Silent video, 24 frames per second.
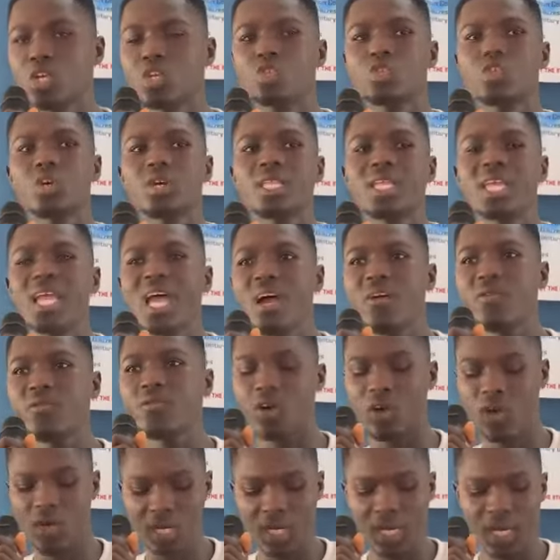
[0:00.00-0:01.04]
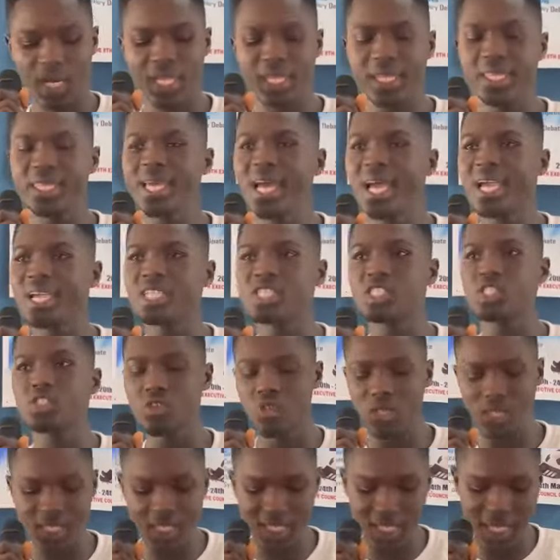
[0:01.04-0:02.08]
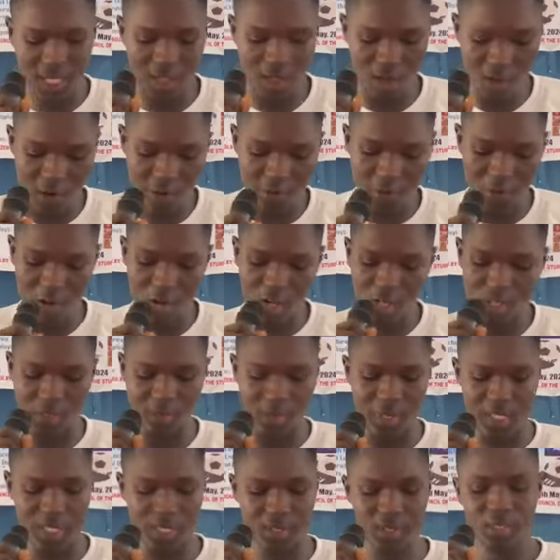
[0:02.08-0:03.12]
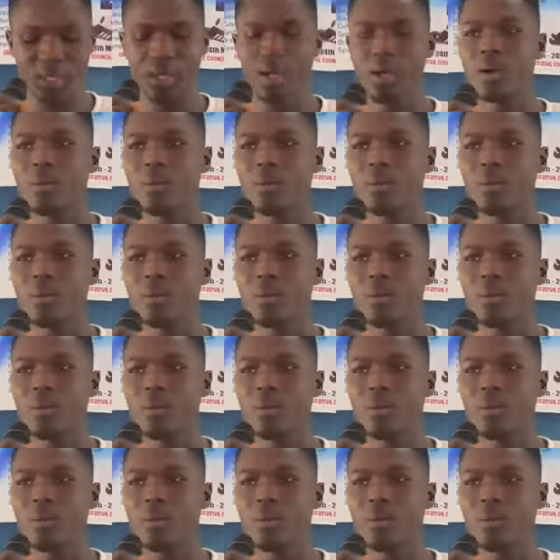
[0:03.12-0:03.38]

So therefore, there is no state of argument